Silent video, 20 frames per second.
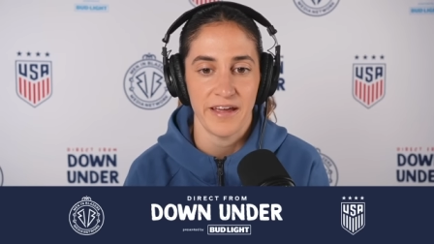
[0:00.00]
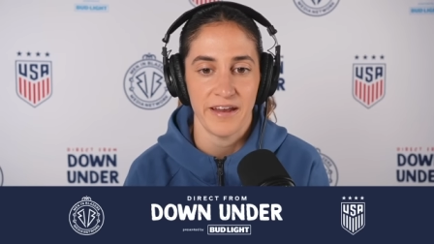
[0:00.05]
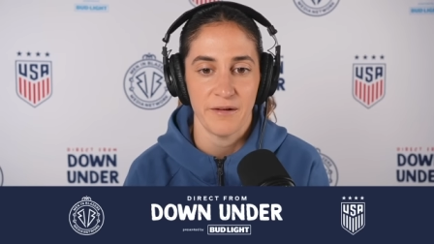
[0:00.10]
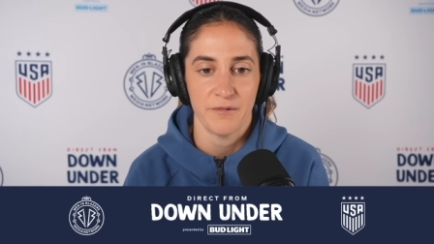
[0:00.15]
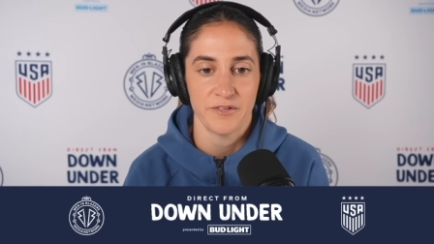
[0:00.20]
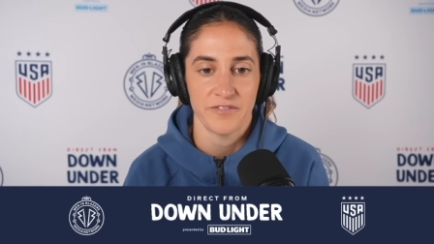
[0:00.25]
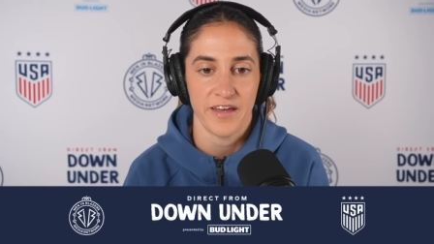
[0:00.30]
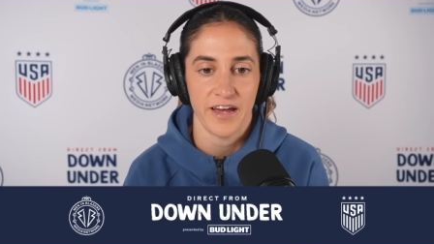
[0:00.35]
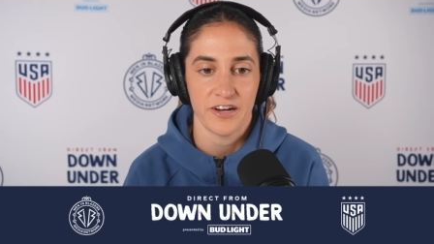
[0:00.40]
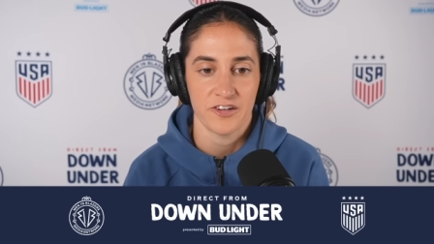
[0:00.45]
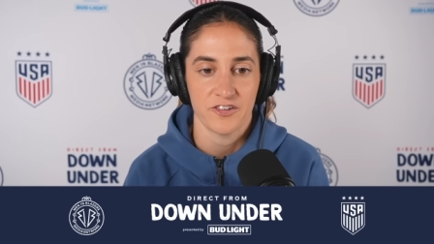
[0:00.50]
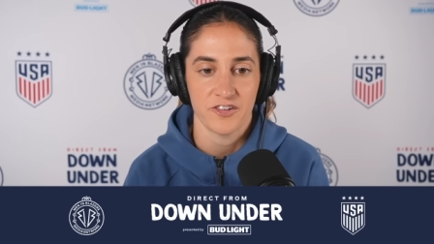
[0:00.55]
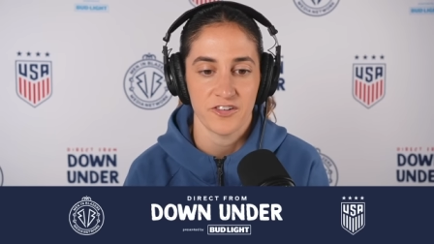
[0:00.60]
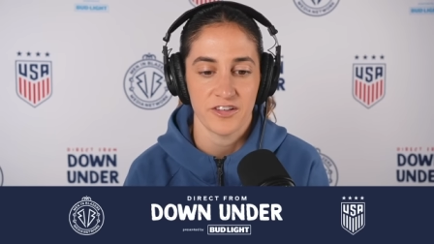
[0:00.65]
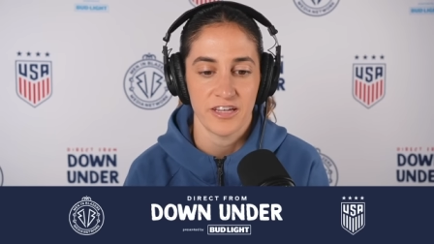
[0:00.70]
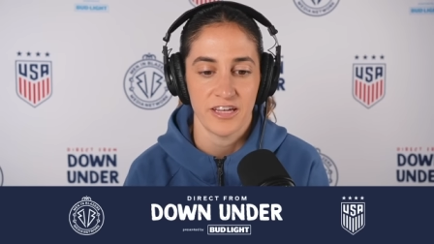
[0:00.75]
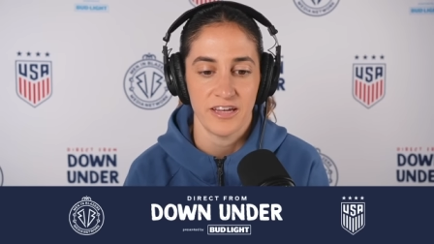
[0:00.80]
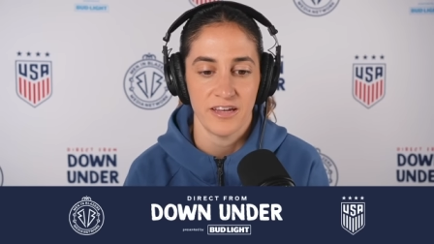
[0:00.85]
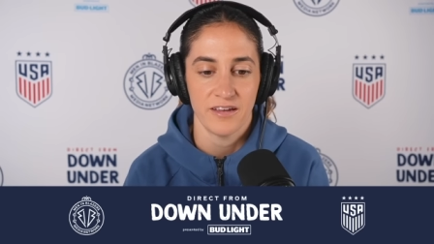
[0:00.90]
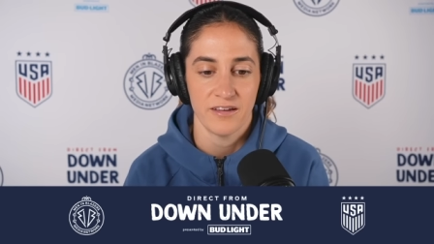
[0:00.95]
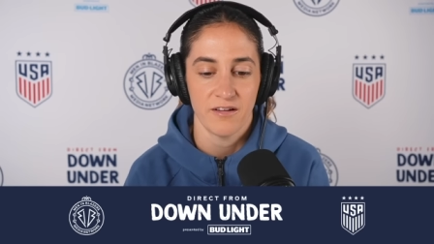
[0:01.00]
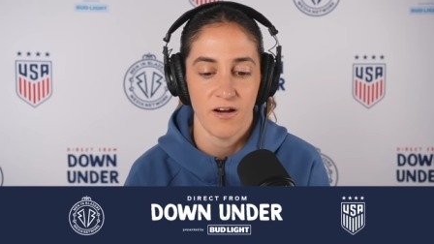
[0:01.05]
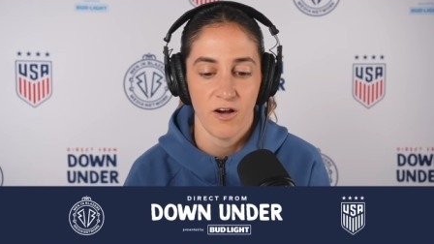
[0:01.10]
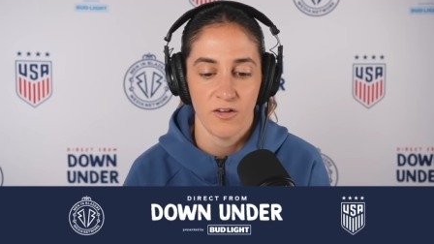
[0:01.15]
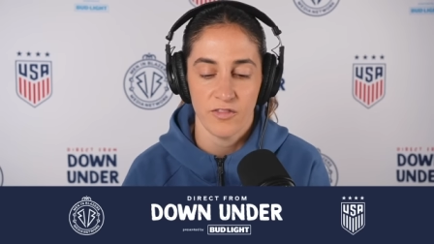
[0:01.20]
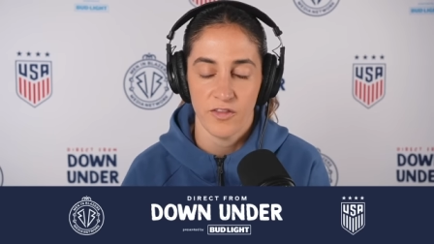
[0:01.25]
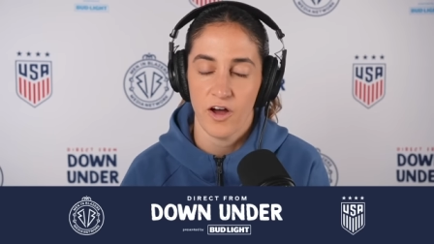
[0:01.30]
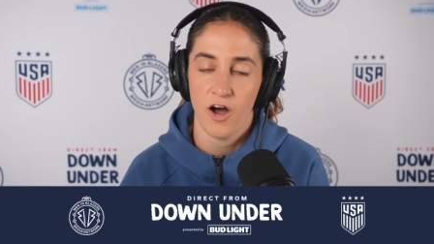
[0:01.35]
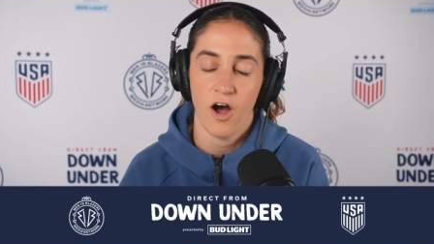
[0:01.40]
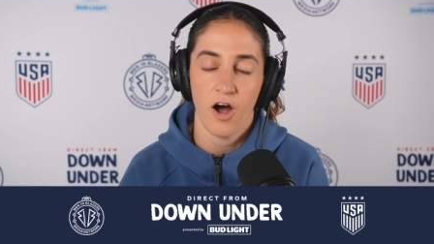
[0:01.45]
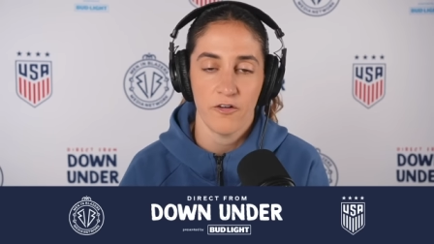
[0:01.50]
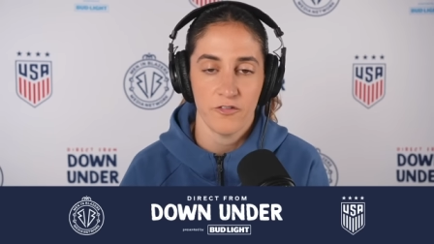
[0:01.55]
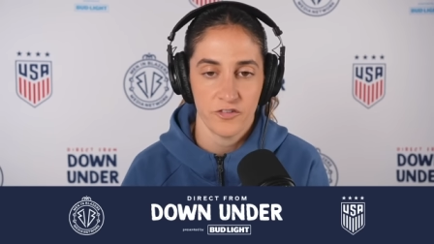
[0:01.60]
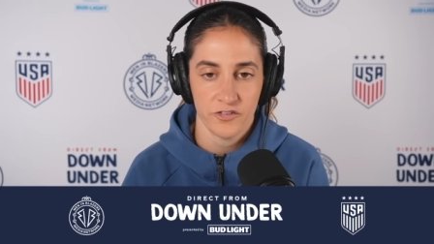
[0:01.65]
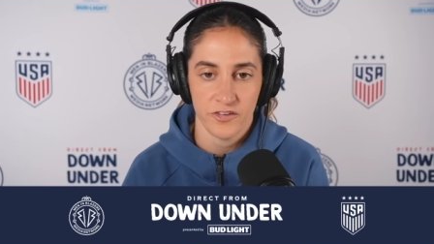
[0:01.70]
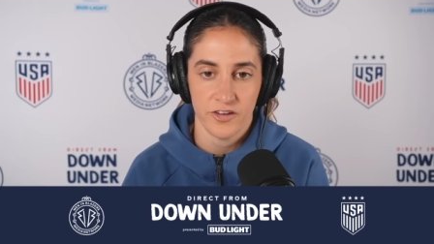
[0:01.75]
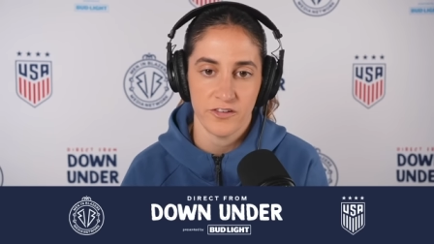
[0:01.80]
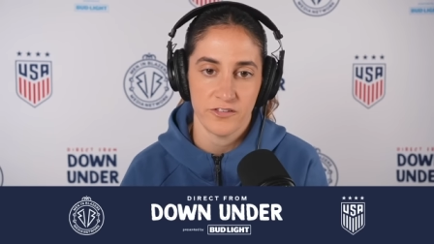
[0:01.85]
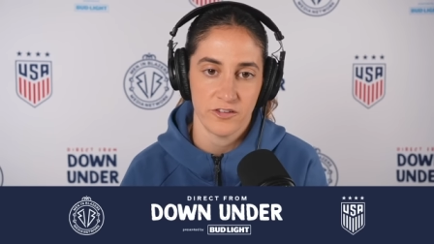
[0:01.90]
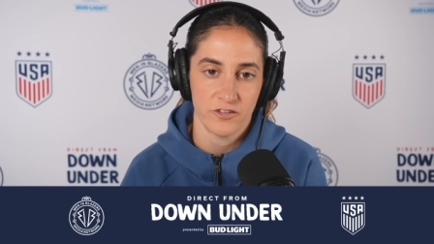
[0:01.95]
and it was actually the off
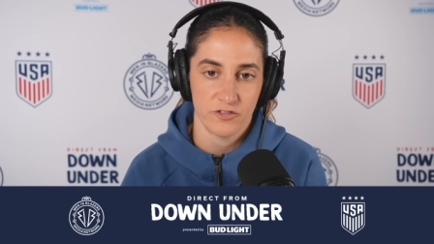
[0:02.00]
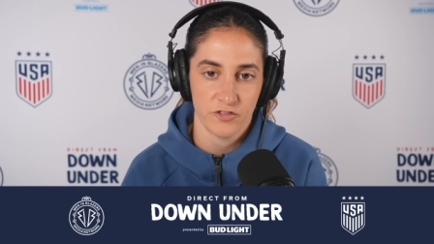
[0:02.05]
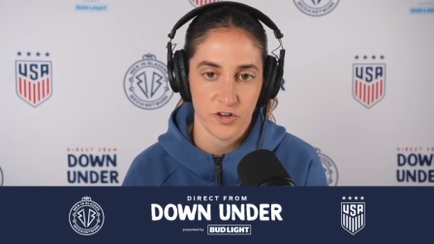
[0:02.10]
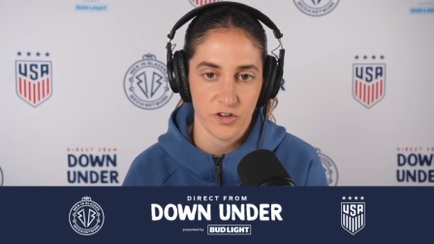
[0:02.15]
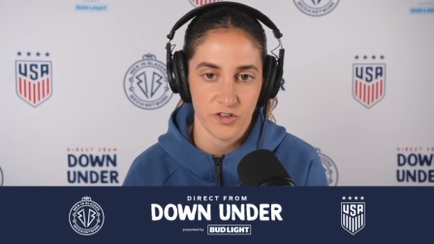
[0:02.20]
season for